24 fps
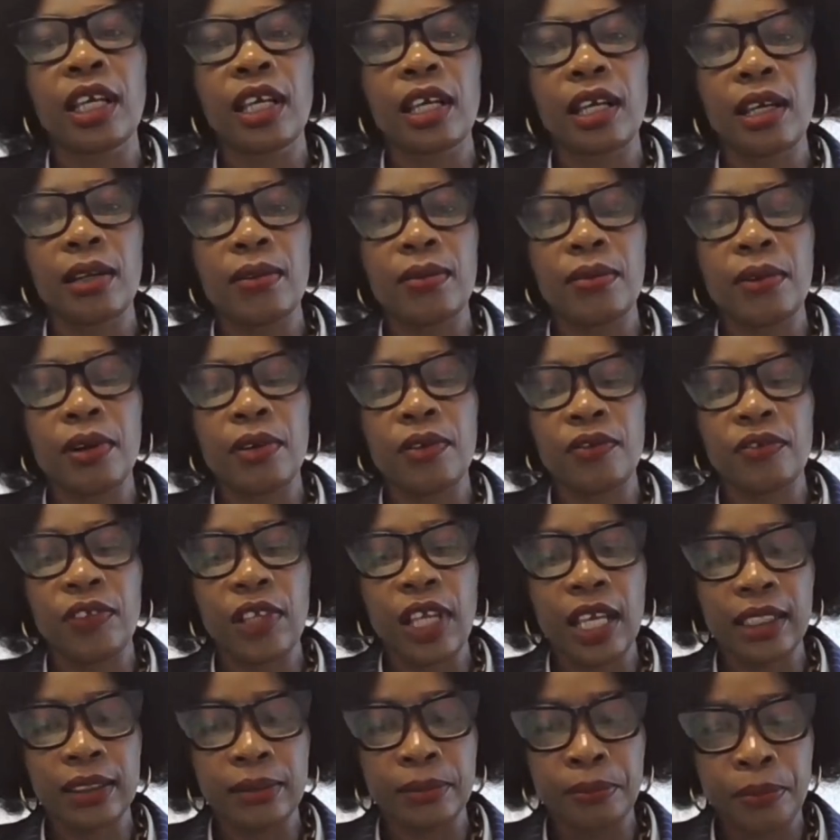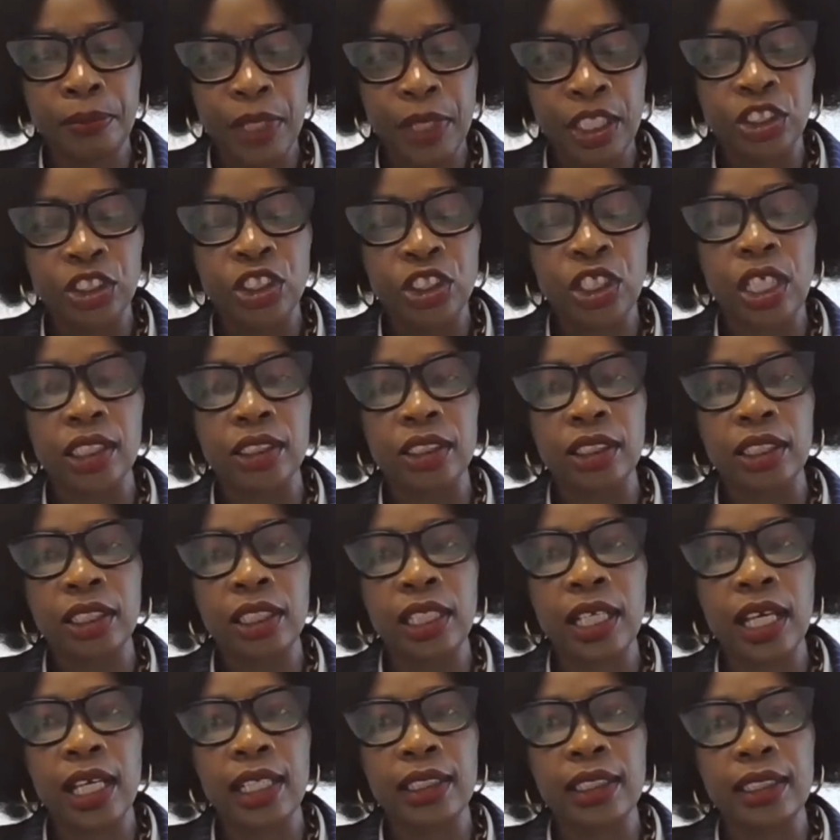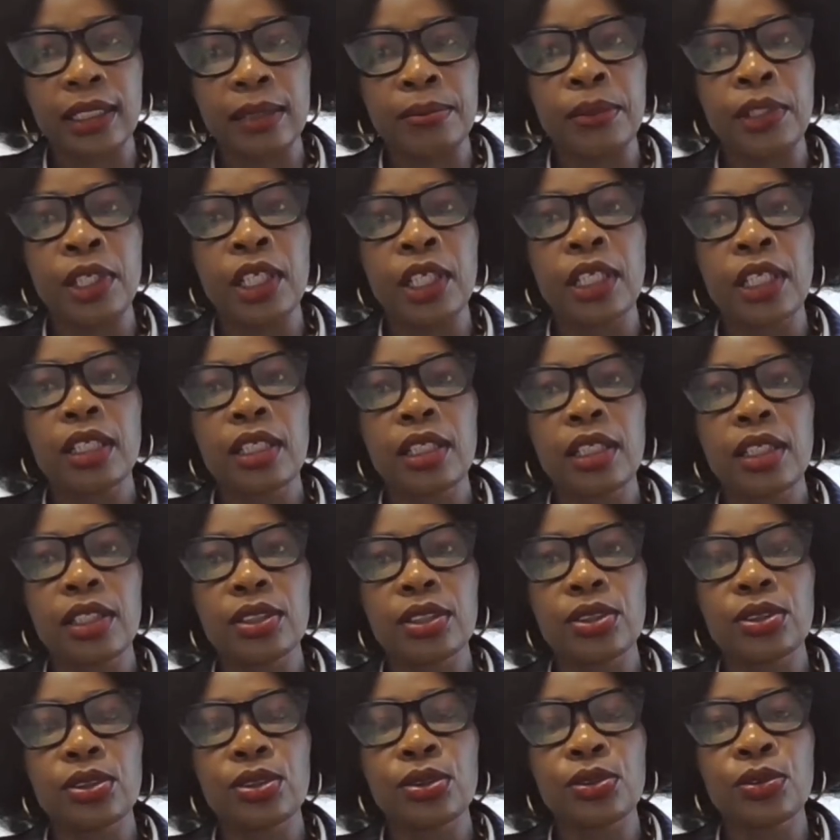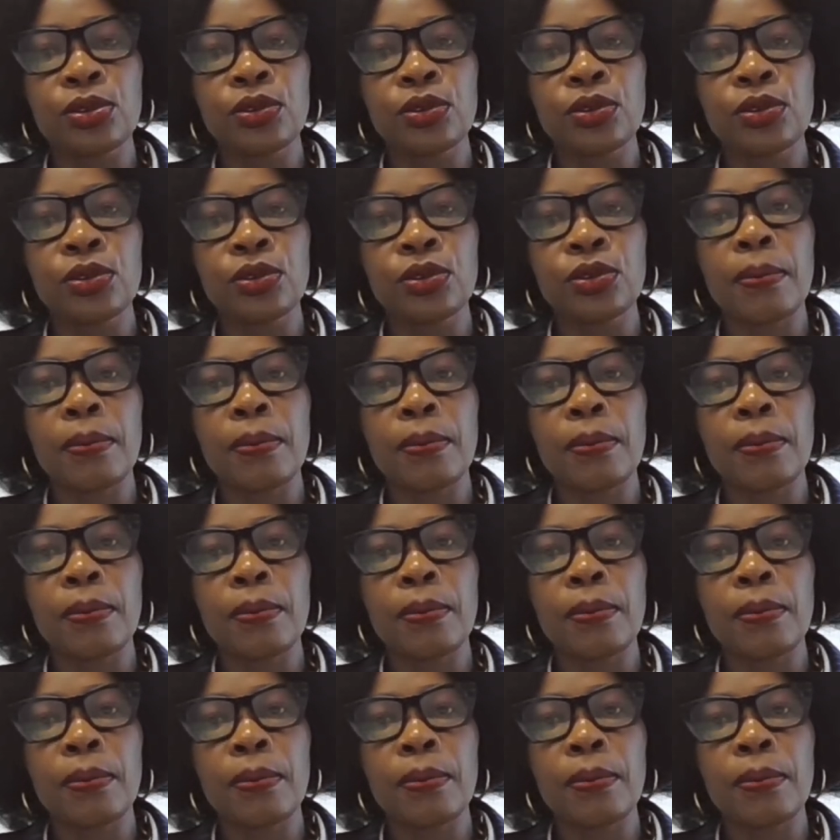And one of the major agenda item is to